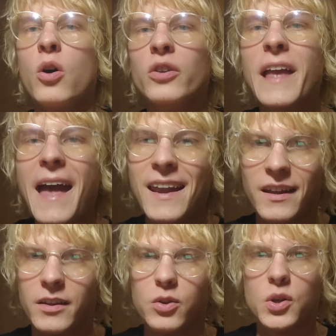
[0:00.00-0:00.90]

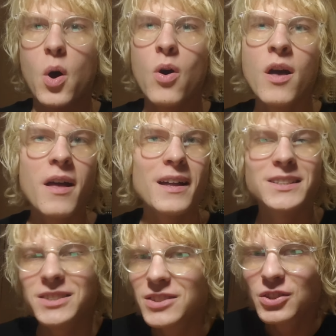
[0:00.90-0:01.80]
getting, you know.
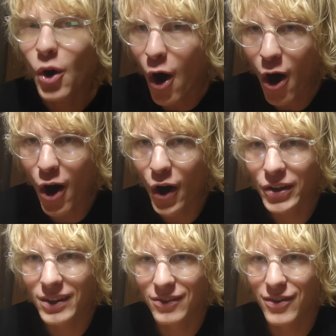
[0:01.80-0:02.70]
It's
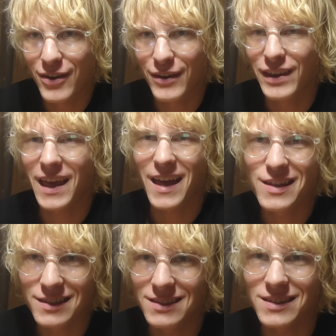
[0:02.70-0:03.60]
not the
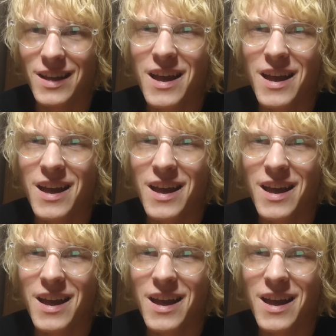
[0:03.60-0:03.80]
case.